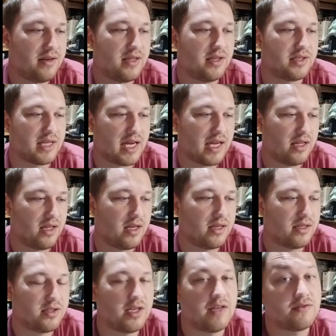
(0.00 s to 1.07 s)
The dialogue
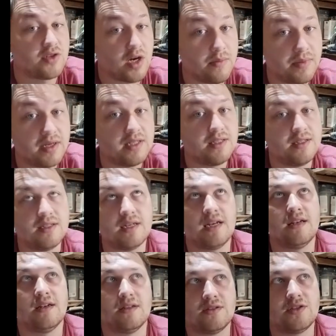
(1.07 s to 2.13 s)
should have start buttons, and then
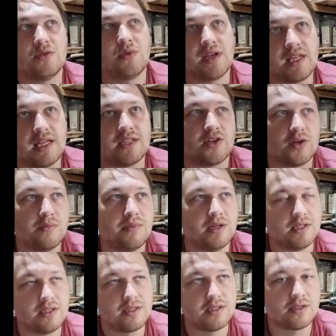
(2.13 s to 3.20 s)
as soon as you click certain
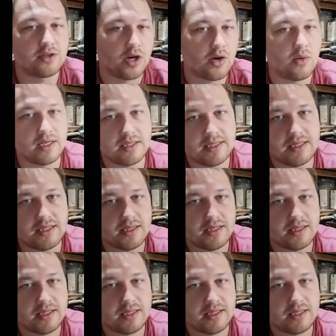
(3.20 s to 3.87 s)
buttons, it start quests.